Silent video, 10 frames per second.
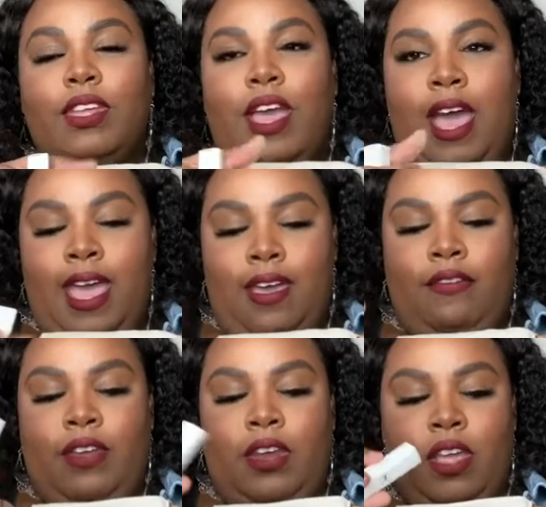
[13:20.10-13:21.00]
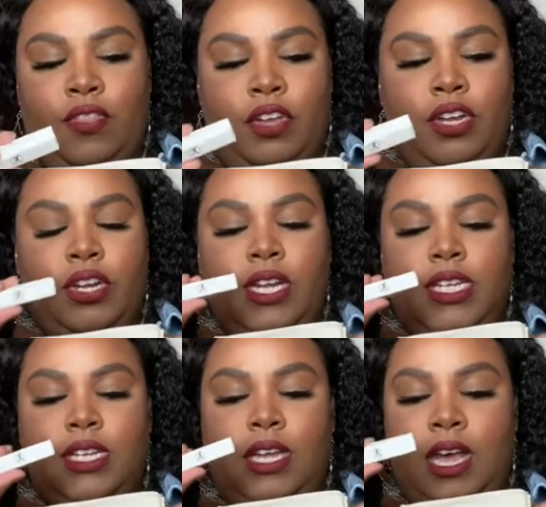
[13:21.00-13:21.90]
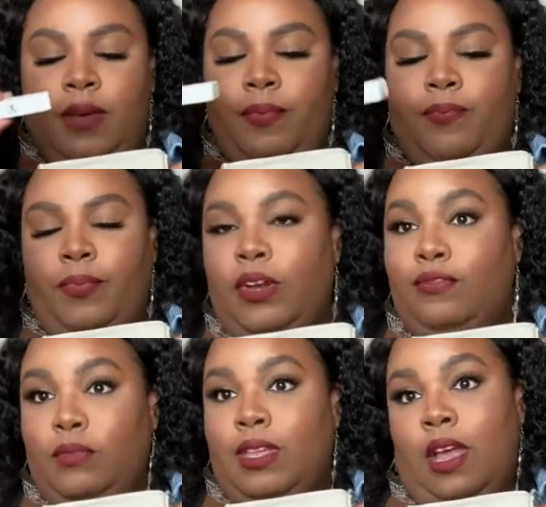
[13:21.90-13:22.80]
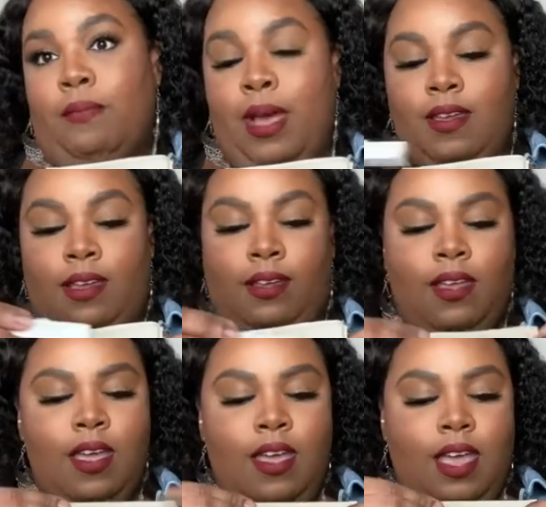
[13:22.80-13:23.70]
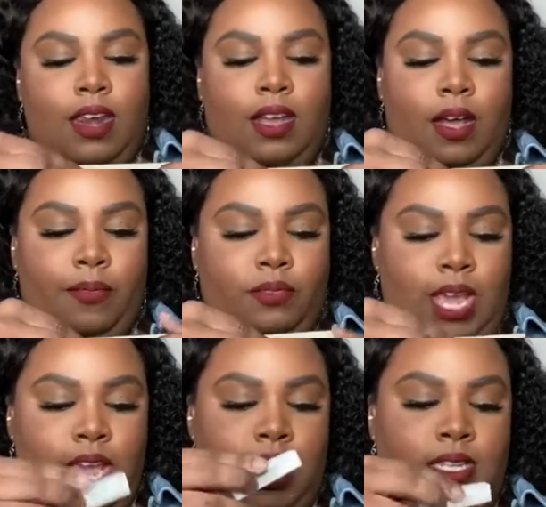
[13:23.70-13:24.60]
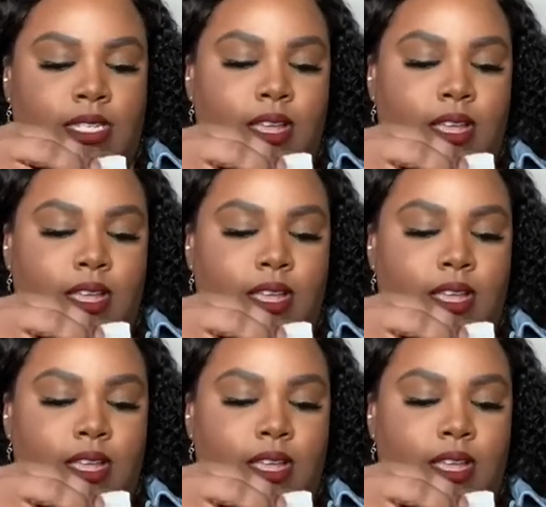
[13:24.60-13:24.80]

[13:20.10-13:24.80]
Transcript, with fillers: I have another uh, perfume that I'm buying in a couple days.